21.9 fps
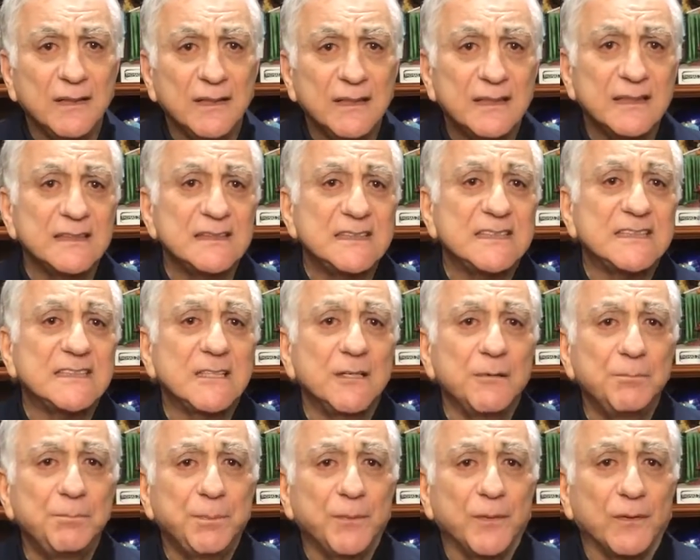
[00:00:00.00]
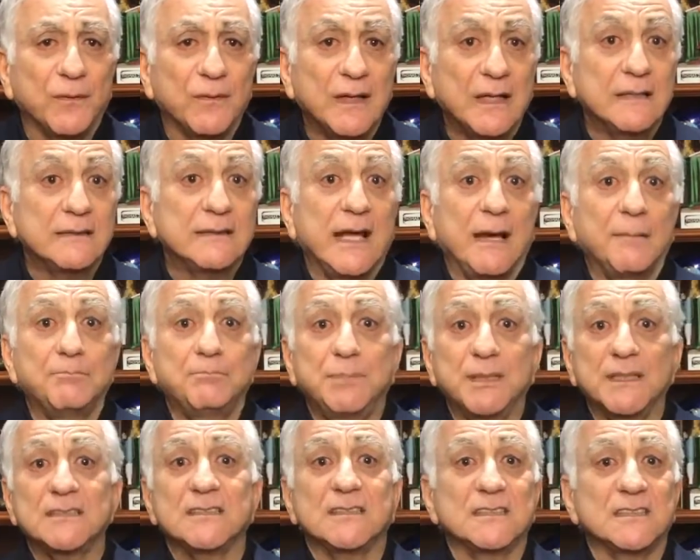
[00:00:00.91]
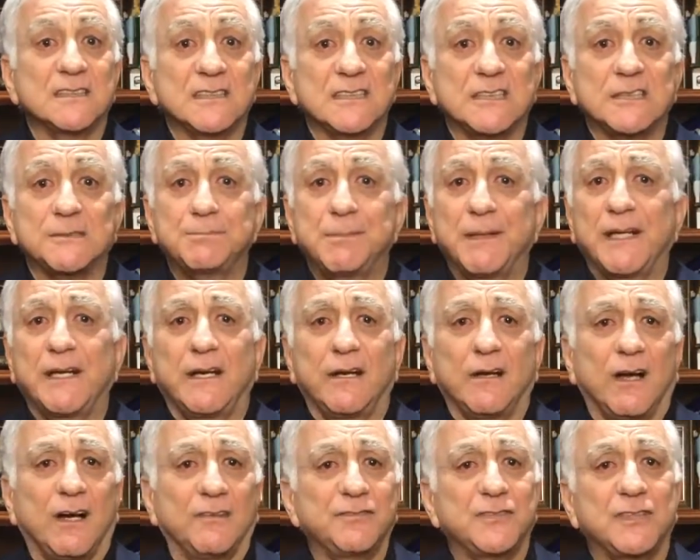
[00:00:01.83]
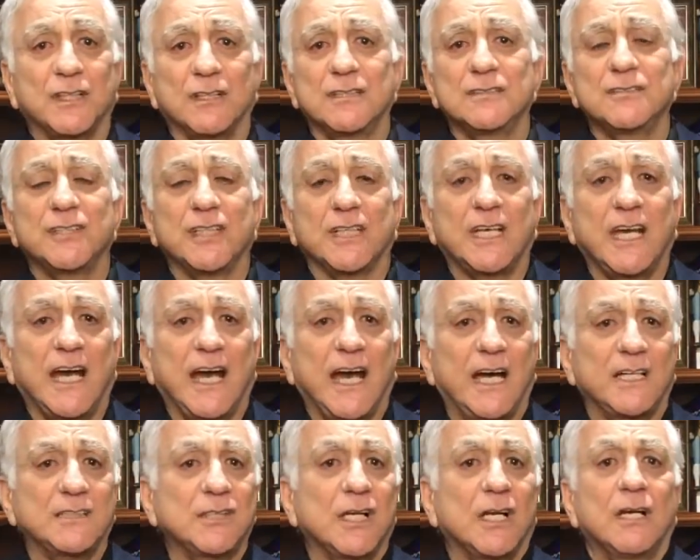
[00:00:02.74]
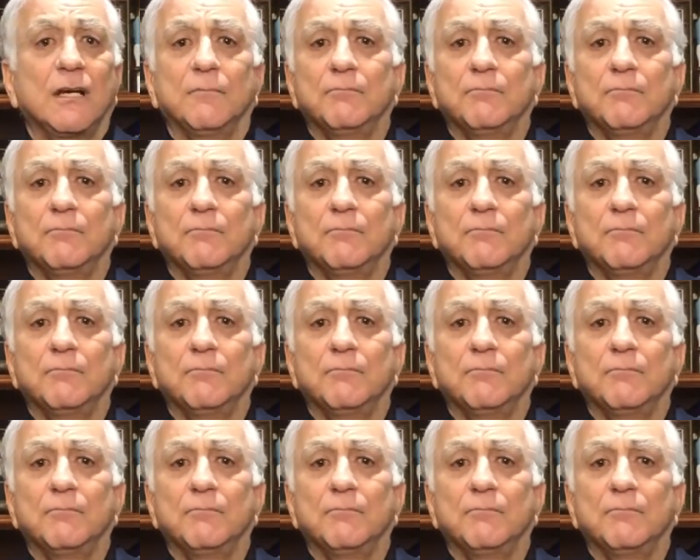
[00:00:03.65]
It's simple. That business is spinning off tons of cash,